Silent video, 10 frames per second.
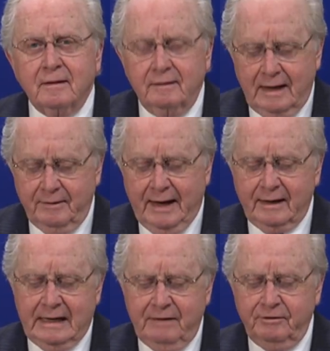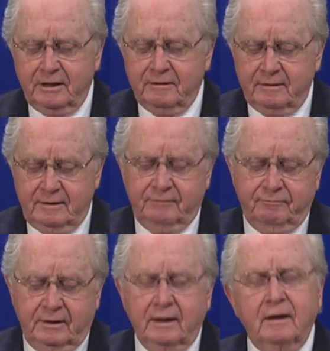Now, that even in
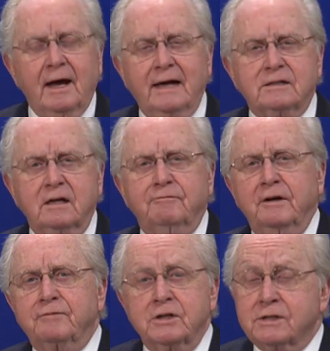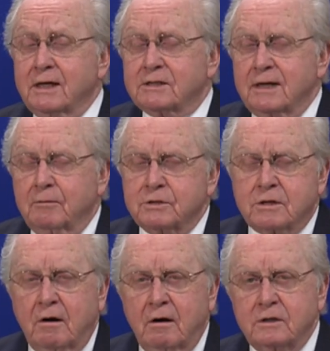1956, that was
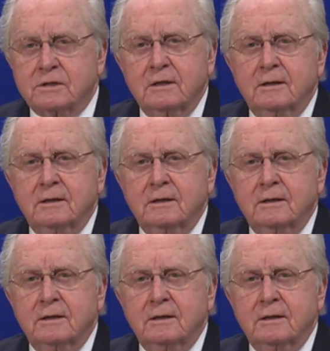caused